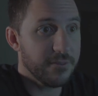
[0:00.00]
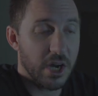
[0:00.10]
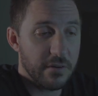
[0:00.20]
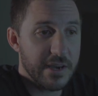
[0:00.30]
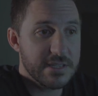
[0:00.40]
for
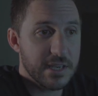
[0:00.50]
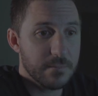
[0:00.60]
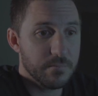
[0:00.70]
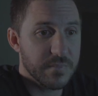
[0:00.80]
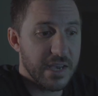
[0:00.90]

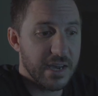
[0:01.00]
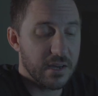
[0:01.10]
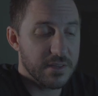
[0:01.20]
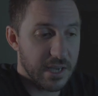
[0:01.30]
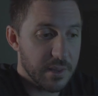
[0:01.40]
iRacing.
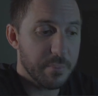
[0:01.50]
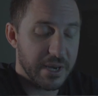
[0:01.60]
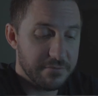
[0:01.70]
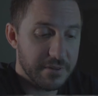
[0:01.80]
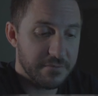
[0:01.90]
Now, the other
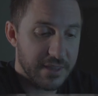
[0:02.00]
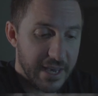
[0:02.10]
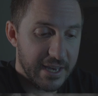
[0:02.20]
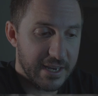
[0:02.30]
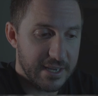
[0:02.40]
benefit for
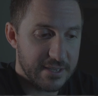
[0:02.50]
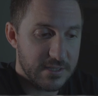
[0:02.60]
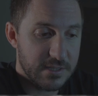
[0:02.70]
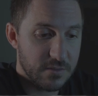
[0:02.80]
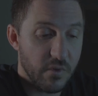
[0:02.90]
that
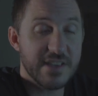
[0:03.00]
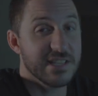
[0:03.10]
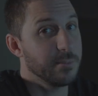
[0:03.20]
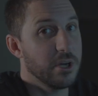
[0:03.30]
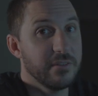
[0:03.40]
is
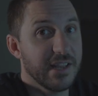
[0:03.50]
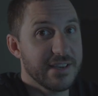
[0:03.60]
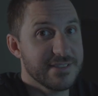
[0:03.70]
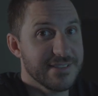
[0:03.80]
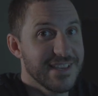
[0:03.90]
RaceLab
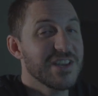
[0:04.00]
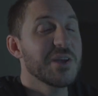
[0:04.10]
overlays.